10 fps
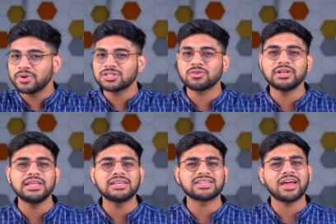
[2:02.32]
based on
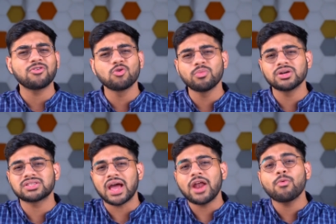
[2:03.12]
leaks and
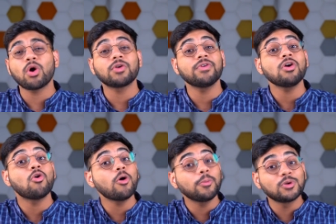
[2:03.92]
rumors and what we
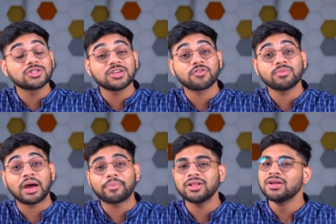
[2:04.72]
hope to see from
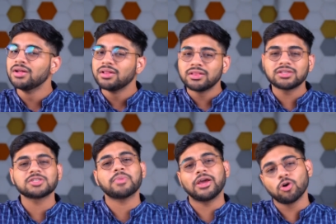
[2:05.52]
Apple. This
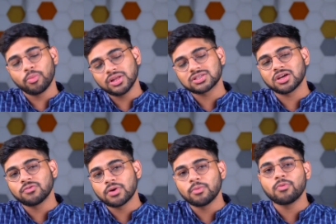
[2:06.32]
is by no means
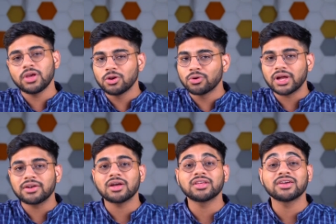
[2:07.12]
confirmed. We know that
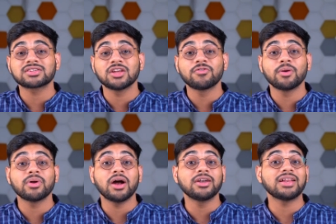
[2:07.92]
nothing is confirmed
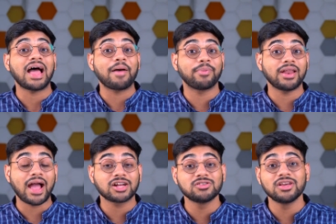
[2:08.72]
until Apple
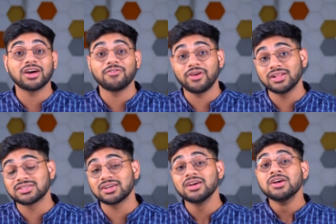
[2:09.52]
actually unveils it.